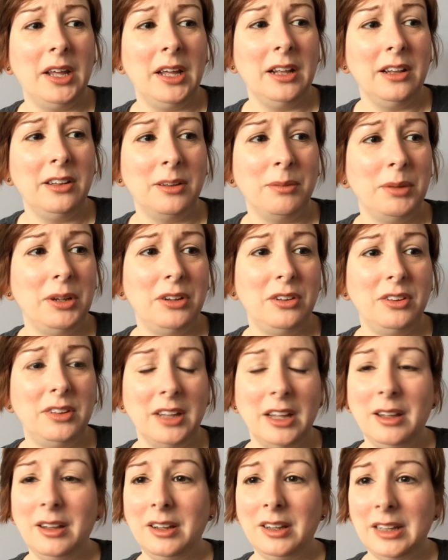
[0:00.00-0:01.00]
can't somebody just
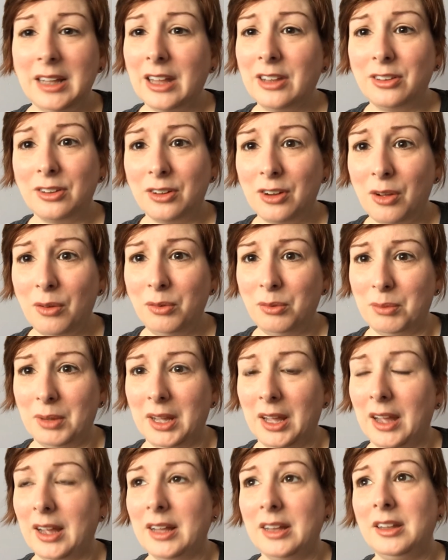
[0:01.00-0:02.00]
say yes or no to me?
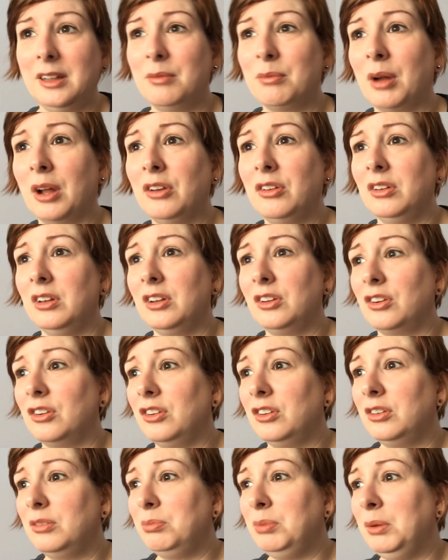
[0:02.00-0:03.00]
I get the impression that they're
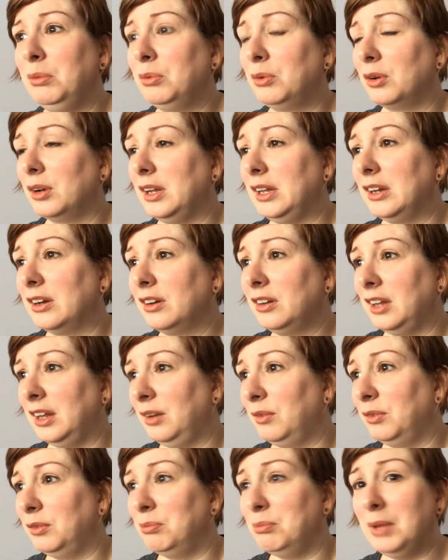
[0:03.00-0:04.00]
just people are
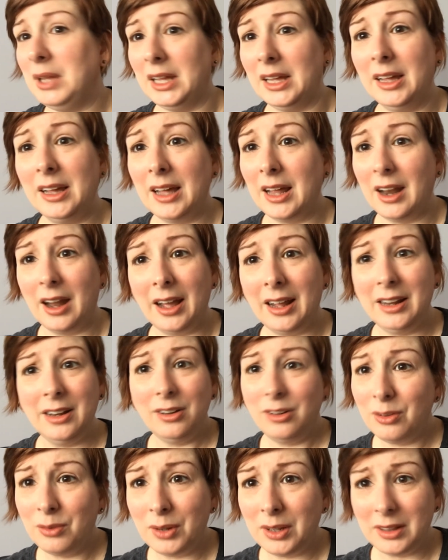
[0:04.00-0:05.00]
irritated with me and I didn't
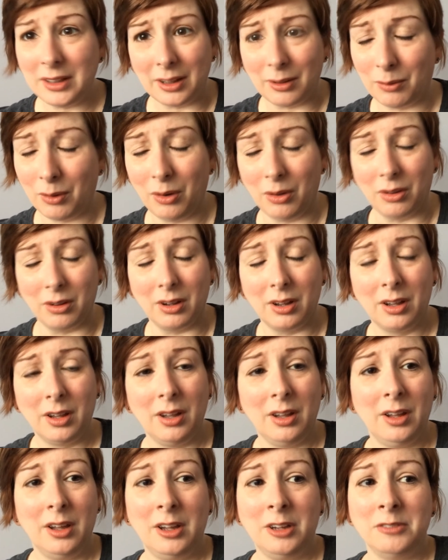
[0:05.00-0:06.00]
do anything wrong.
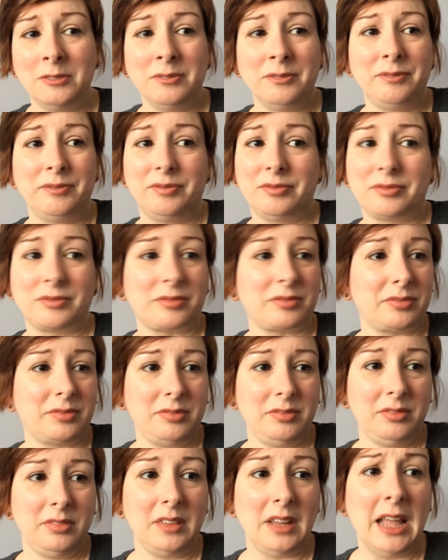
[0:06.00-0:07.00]

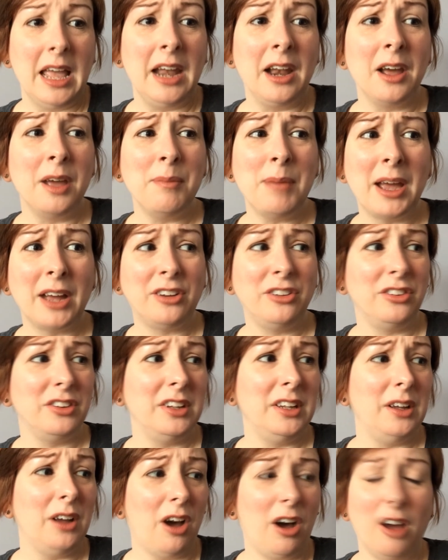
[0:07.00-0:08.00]
And I'm
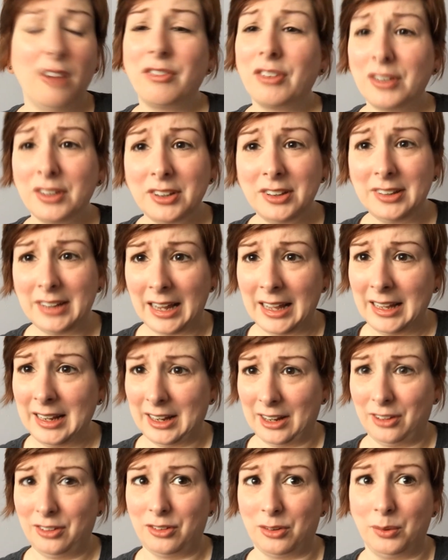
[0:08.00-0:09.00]
actually offered to stay an
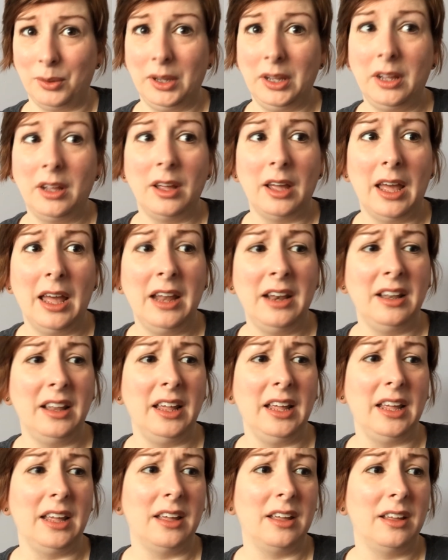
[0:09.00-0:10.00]
extra week and
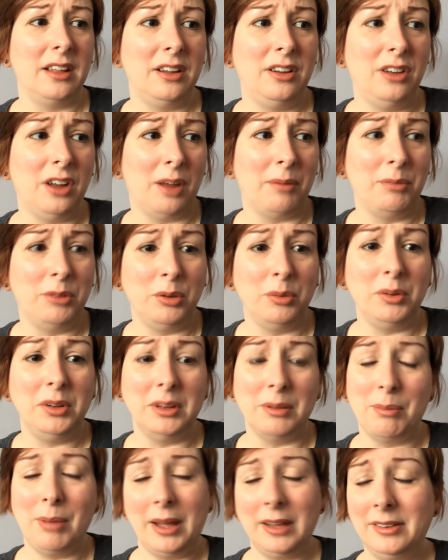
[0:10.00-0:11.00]
like I'm doing the
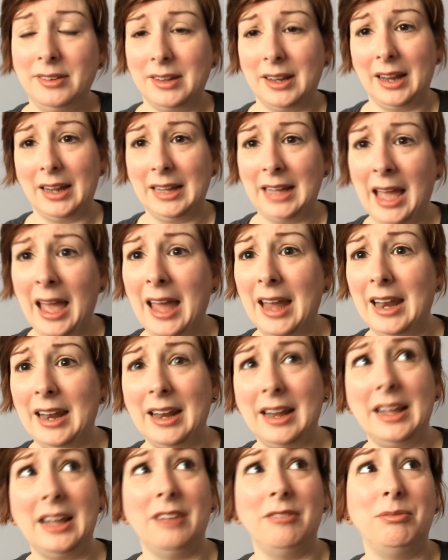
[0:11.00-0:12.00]
best that I can and I
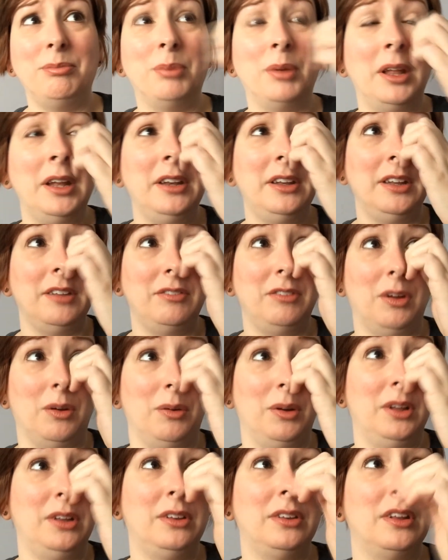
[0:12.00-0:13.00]
gave plenty of
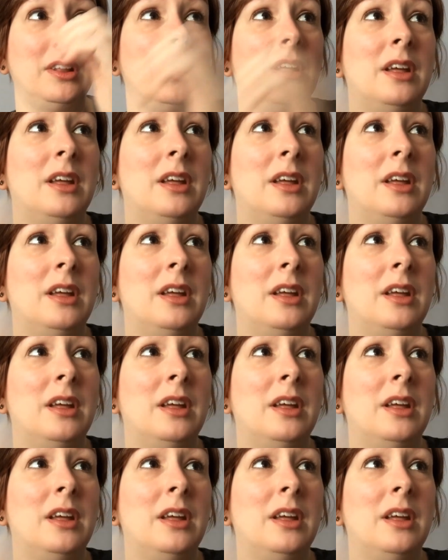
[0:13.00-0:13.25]
notice.